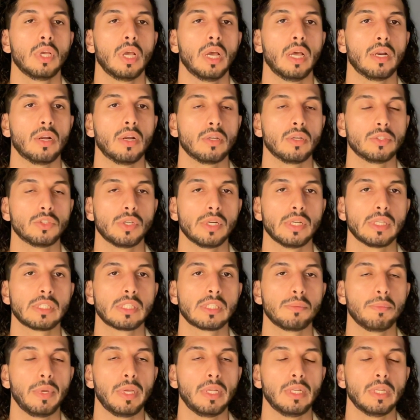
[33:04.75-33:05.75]
and
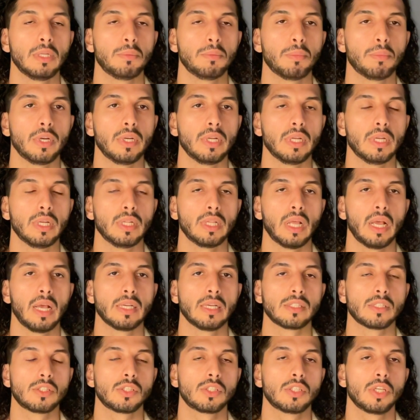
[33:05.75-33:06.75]
underestimated, but it has
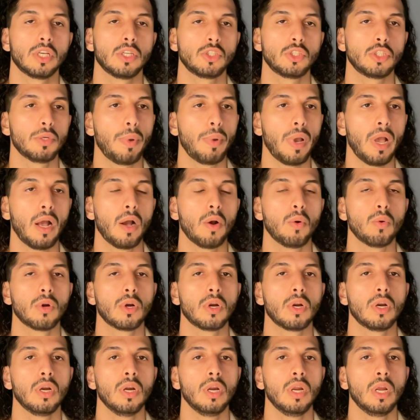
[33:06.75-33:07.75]
such a
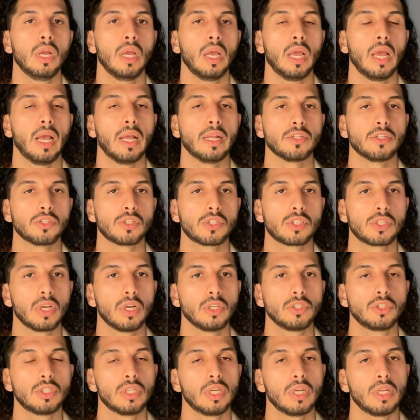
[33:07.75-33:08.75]
power and
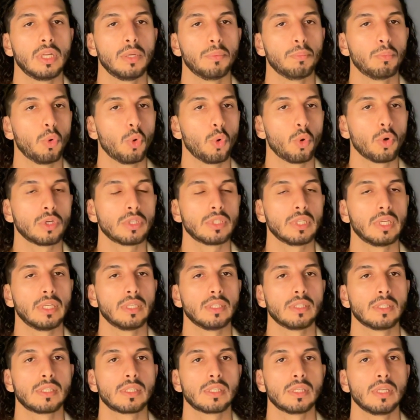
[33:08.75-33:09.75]
such an
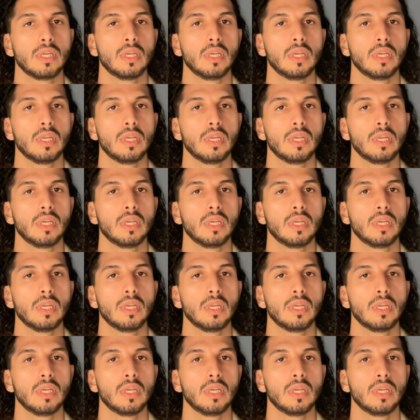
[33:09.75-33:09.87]
importance